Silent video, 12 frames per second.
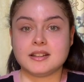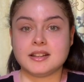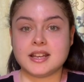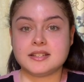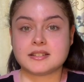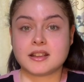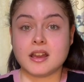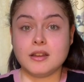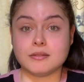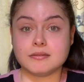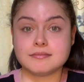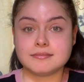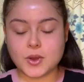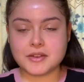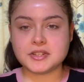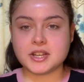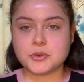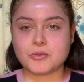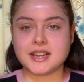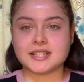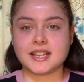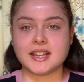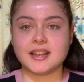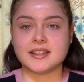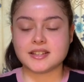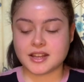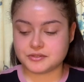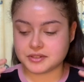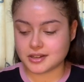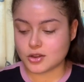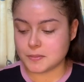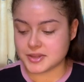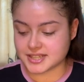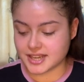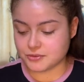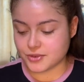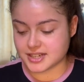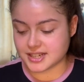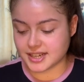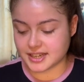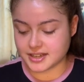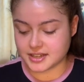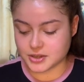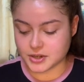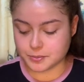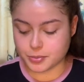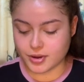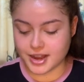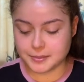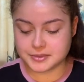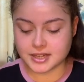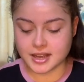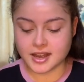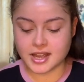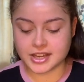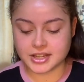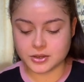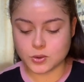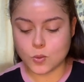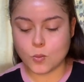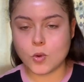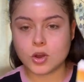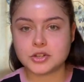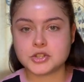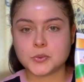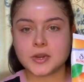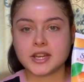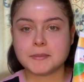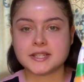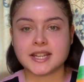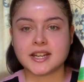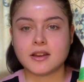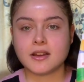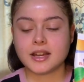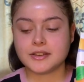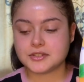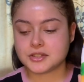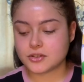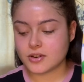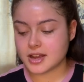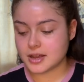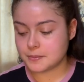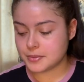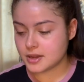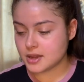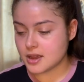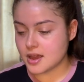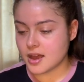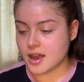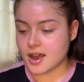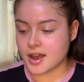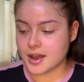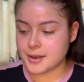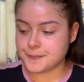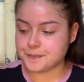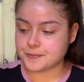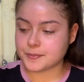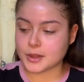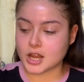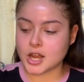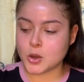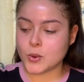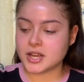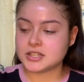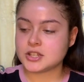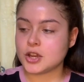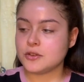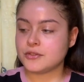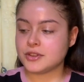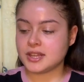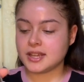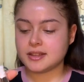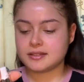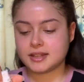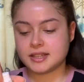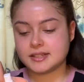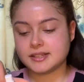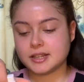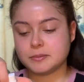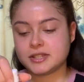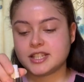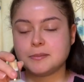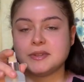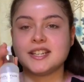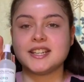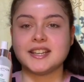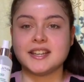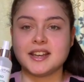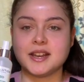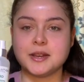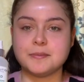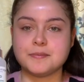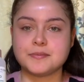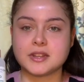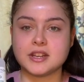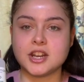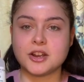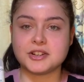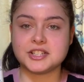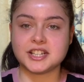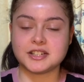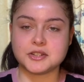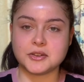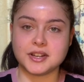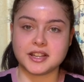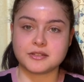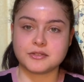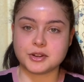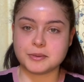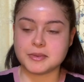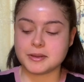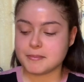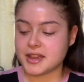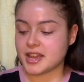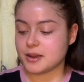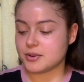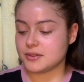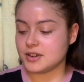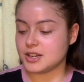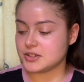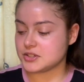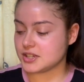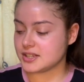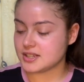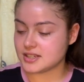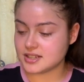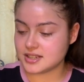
let's go. What I've done already is I've got my skin ready, got it prepped. I washed with my St. Ives scrub. I always go for this CBD nourishing tonic from Makeup Revolution.